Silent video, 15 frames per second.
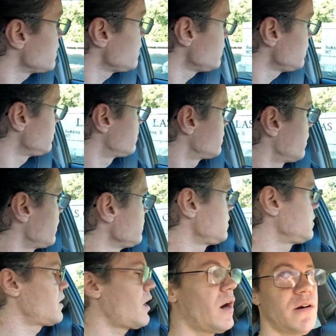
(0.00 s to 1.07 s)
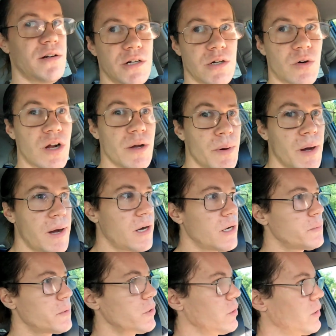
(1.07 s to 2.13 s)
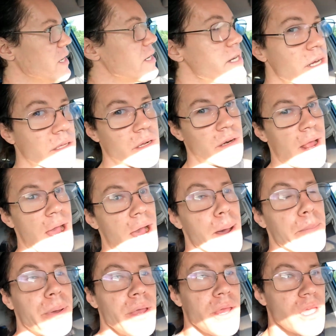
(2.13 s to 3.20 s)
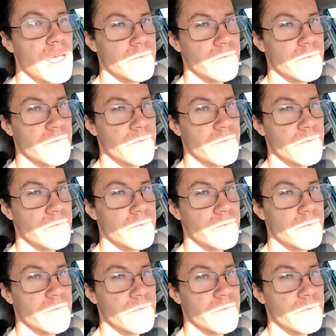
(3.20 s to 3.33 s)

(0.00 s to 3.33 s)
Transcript: Eats or Instacart or Grubhub or any other app,